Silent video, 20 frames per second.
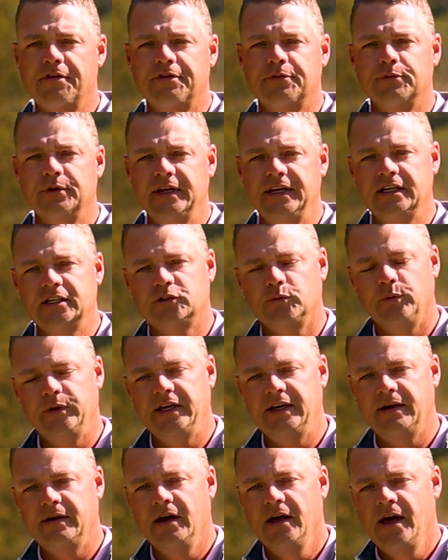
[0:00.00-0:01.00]
3 is
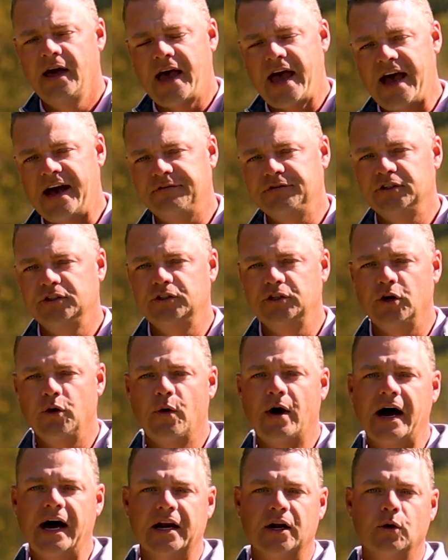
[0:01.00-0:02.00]
we have to
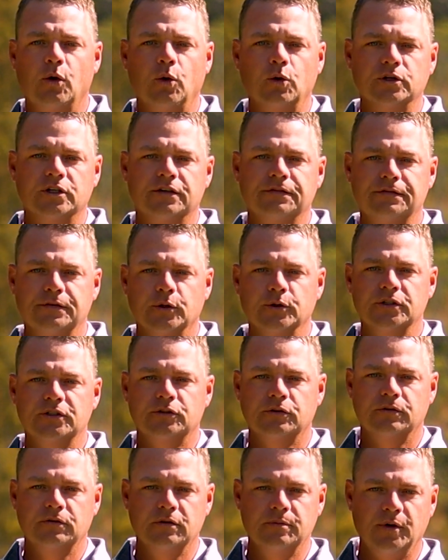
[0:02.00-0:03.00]
know how to hold our
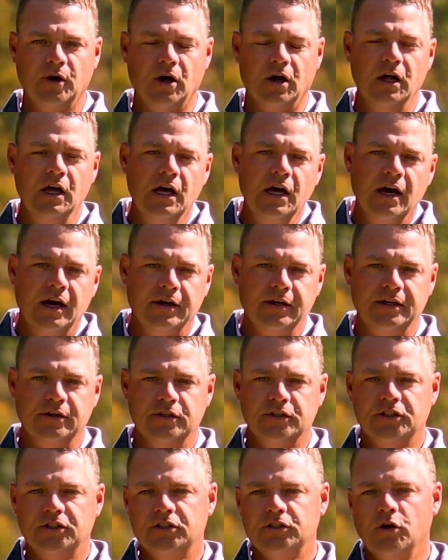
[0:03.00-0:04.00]
focus over the ball. I
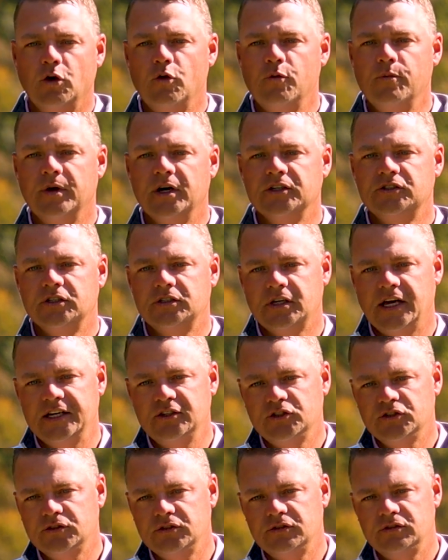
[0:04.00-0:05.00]
hear this so much is I
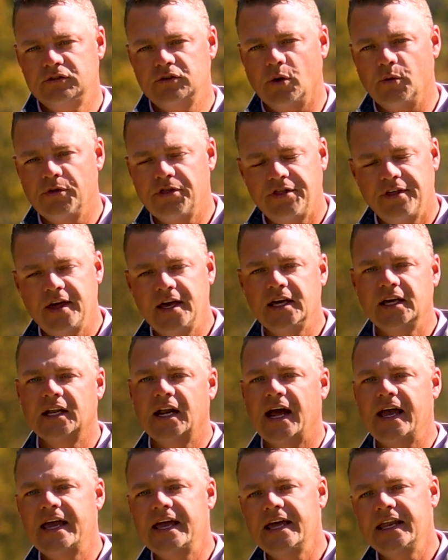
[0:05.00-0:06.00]
just don't think
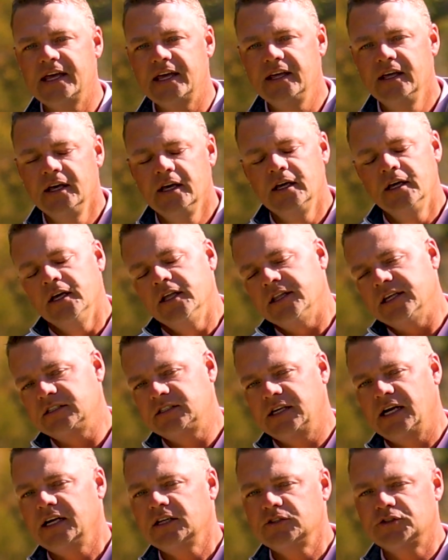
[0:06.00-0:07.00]
and I hit it.
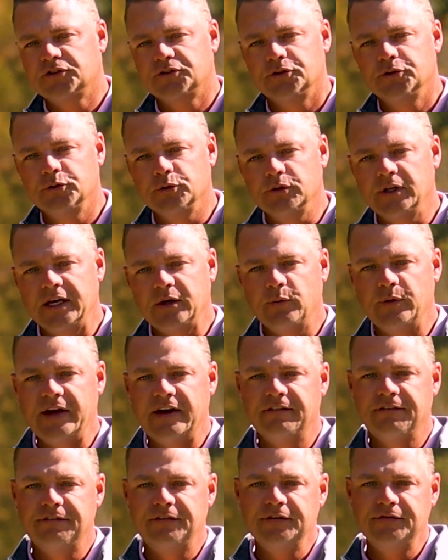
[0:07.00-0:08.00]
That's not true. Like, we
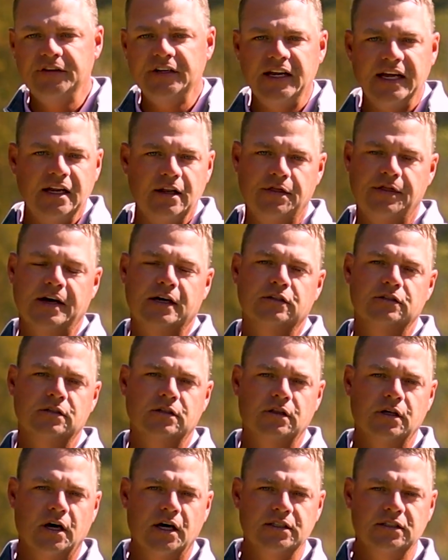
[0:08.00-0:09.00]
have 50 to
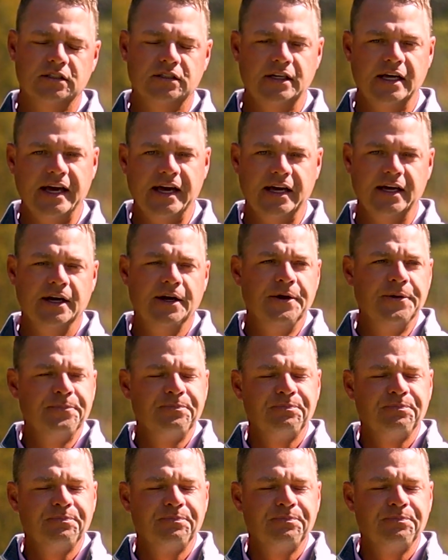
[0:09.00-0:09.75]
80,000 thoughts a day.